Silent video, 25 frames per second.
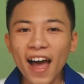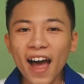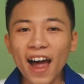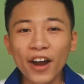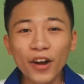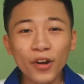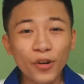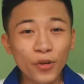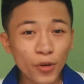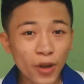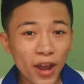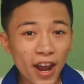
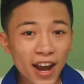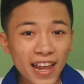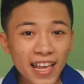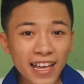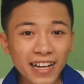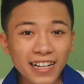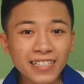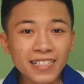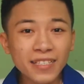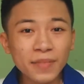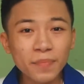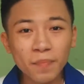I really
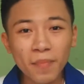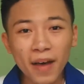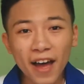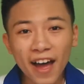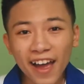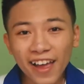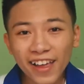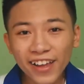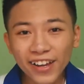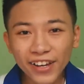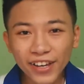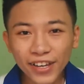
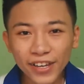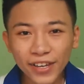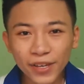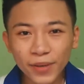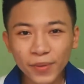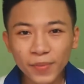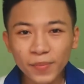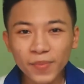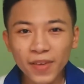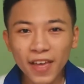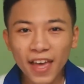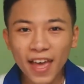admire
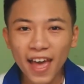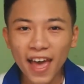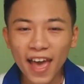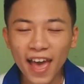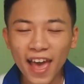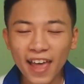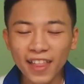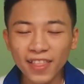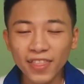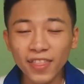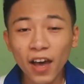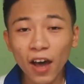him
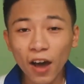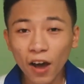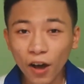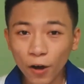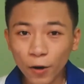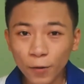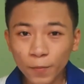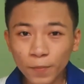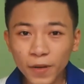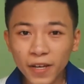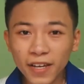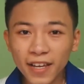and
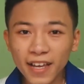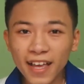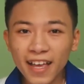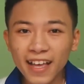hope